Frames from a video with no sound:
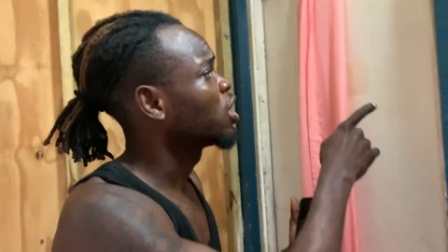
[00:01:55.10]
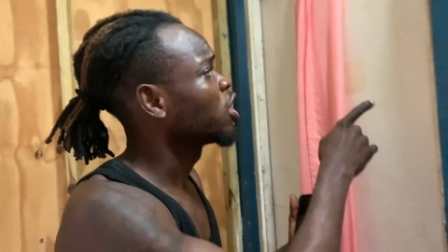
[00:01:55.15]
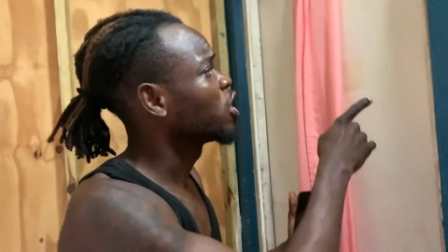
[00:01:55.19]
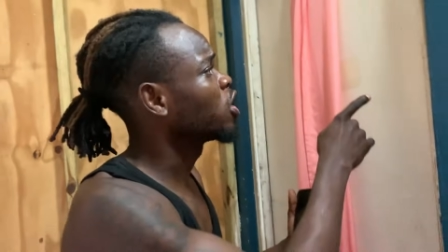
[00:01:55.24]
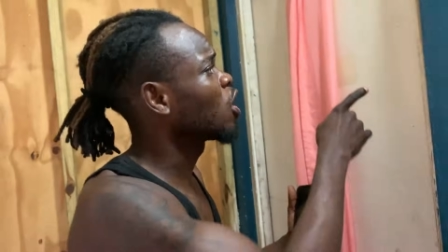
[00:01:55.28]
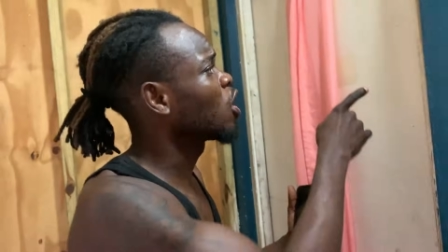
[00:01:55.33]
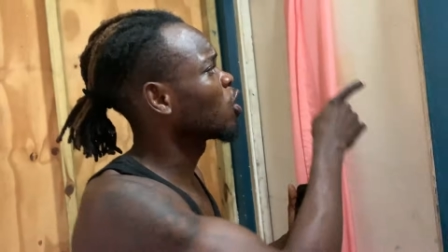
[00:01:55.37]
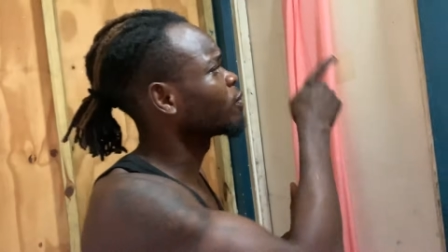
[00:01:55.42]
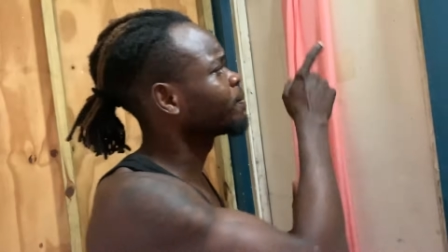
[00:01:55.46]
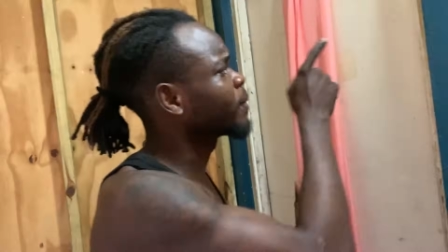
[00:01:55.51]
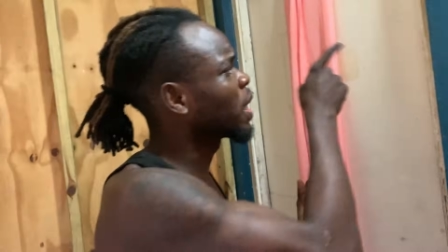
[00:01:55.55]

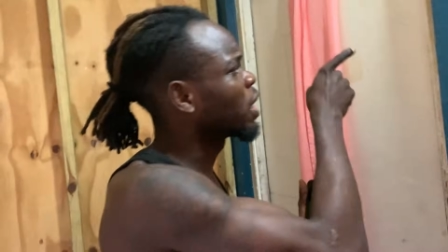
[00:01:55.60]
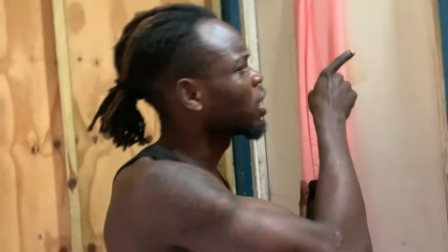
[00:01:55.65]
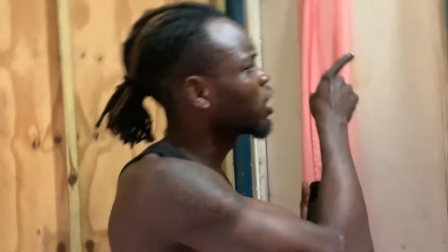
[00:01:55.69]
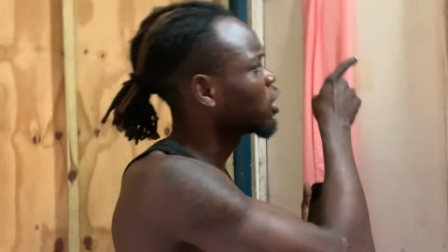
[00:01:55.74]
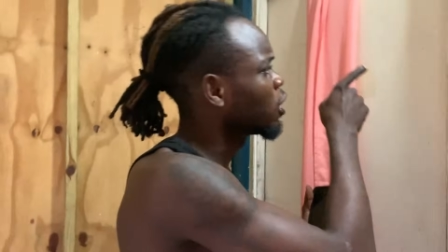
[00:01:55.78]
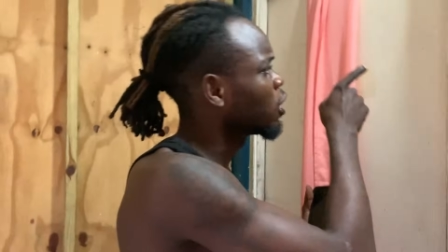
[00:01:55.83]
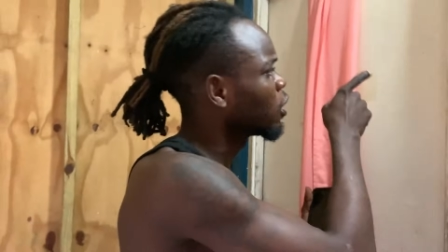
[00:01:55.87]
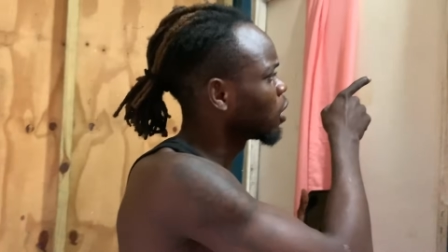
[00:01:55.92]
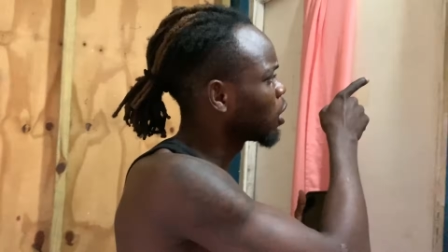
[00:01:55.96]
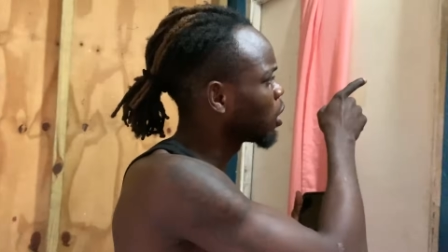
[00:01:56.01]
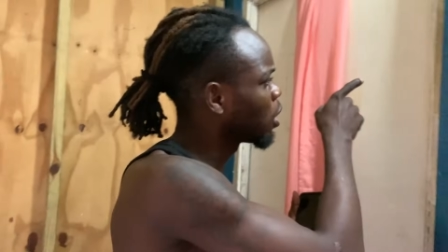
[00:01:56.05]
Yo.
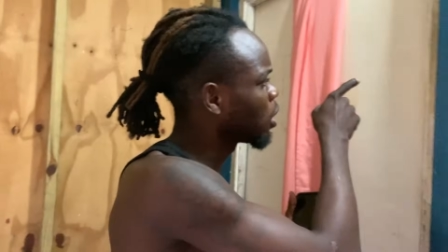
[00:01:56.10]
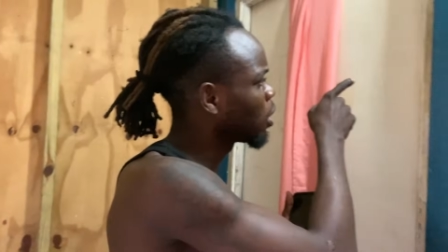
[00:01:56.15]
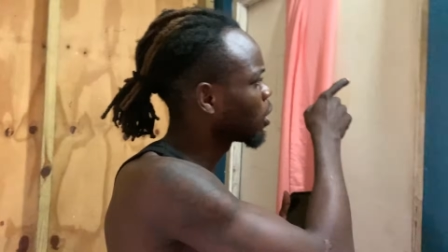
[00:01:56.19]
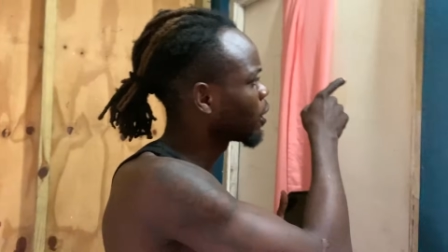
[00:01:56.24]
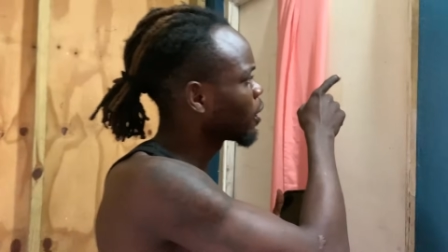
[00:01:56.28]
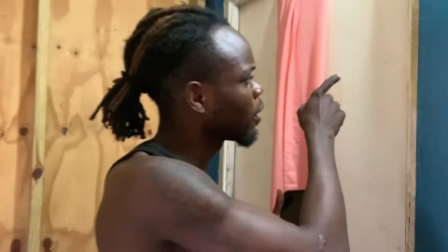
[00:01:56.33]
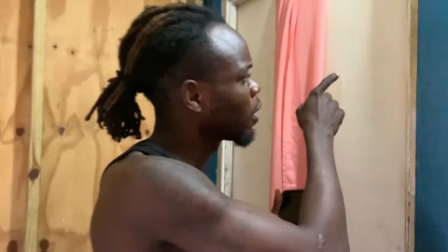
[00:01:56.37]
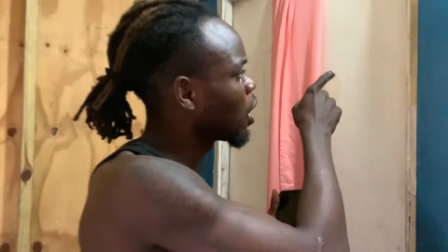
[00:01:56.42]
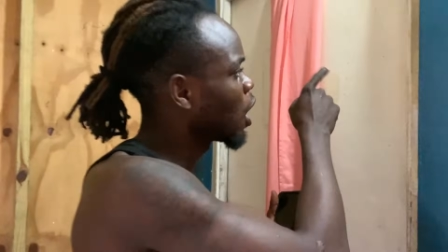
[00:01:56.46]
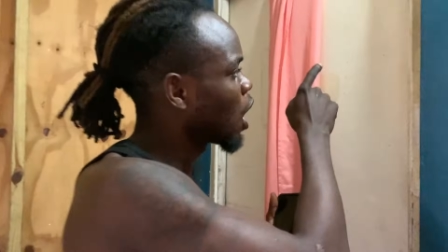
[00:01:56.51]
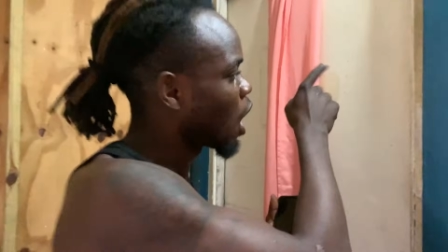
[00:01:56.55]

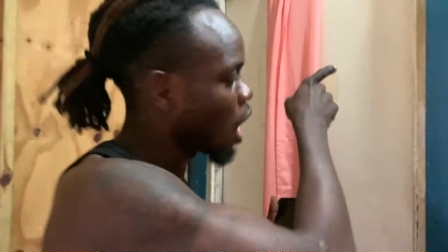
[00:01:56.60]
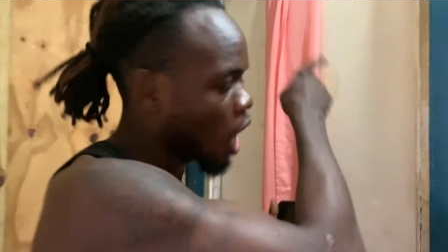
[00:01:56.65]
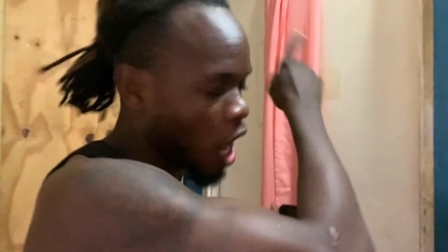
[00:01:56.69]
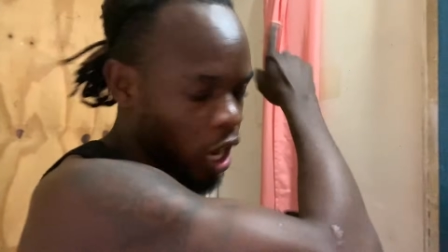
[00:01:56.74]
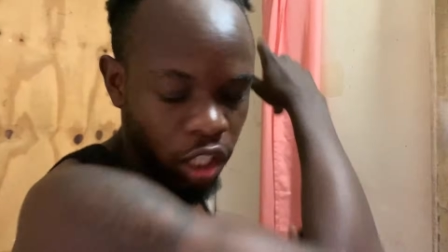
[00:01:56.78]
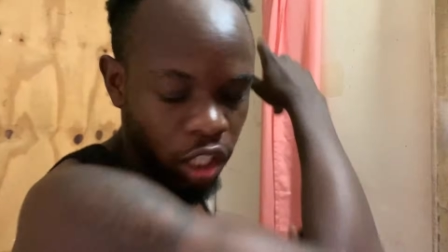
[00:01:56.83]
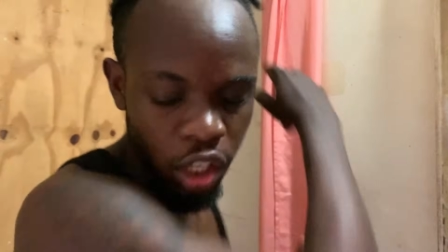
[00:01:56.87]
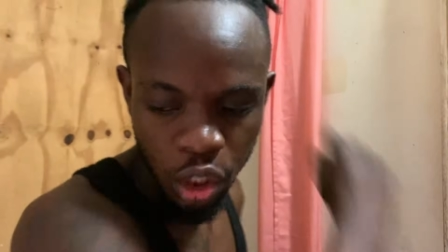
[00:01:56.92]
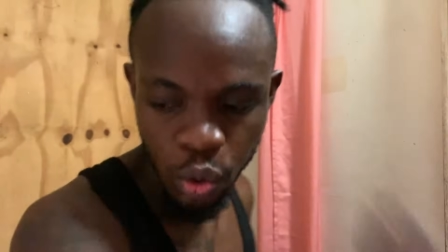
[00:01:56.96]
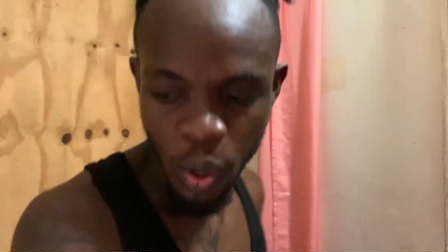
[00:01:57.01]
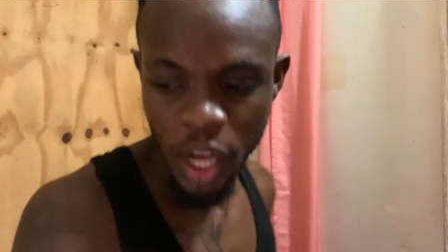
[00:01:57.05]
Alright,
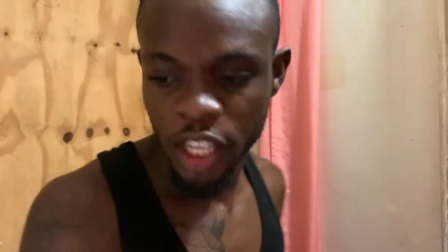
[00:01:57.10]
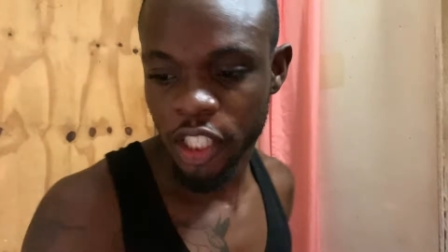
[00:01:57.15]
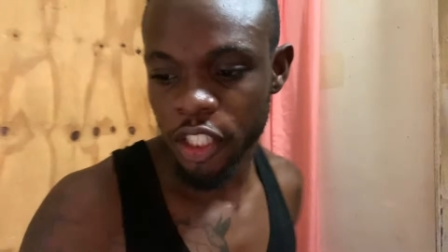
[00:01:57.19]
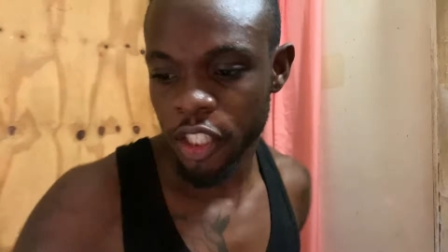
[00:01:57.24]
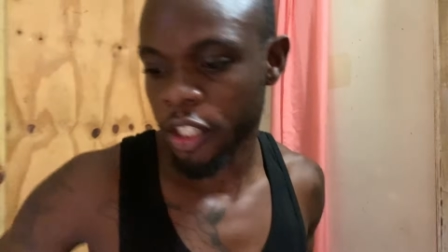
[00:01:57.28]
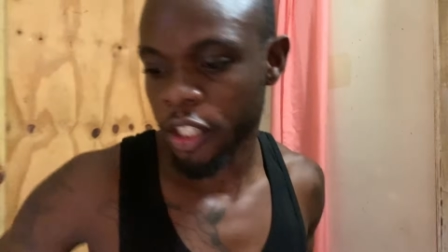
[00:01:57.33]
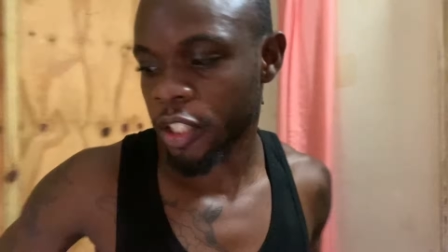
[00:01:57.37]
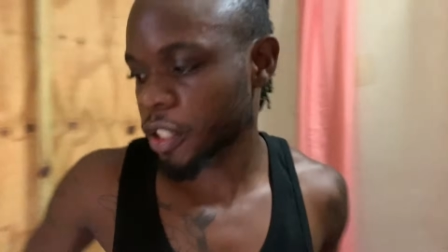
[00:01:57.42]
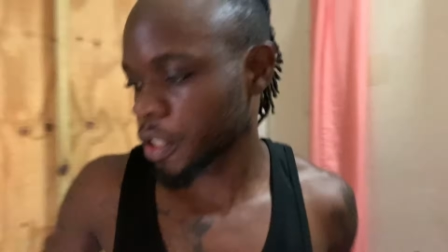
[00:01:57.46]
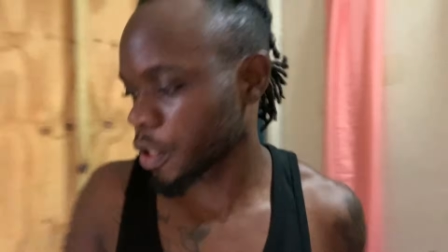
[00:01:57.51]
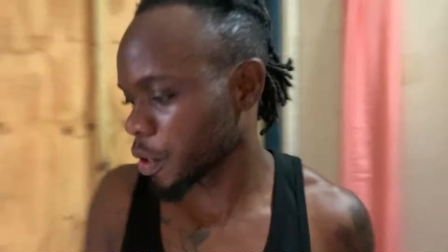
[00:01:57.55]
just watch
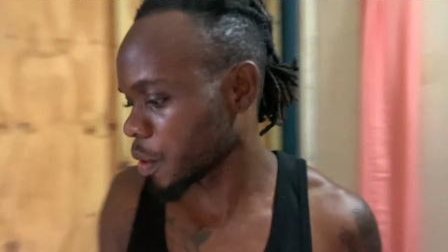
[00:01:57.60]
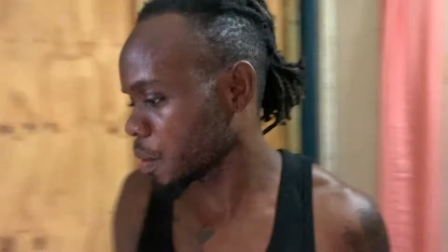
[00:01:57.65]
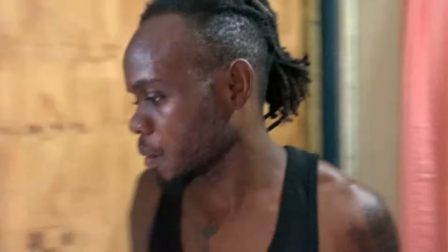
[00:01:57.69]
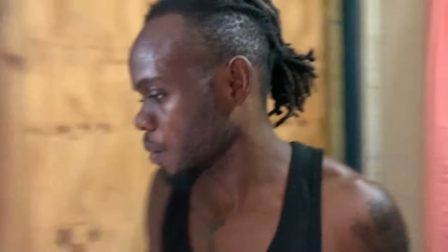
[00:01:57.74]
this.